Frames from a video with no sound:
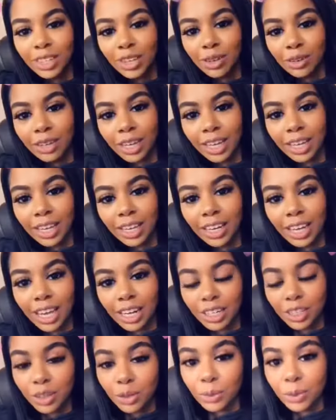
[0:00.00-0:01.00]
know like a lot
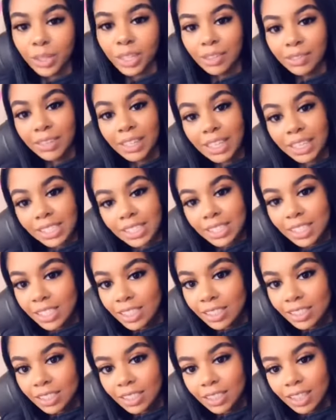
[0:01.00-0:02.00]
of you were even
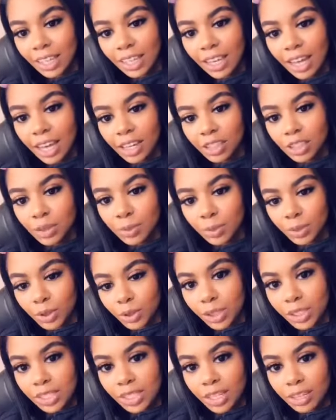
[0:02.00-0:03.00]
into like
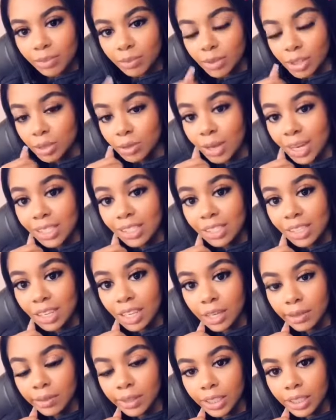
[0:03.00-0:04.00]
entrepreneur stuff, but you guys
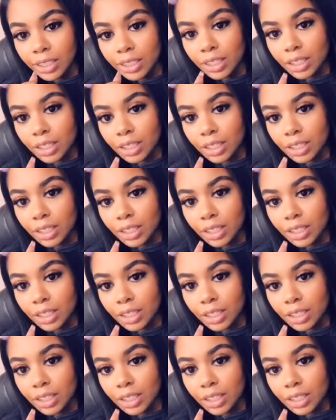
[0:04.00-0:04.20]
love it.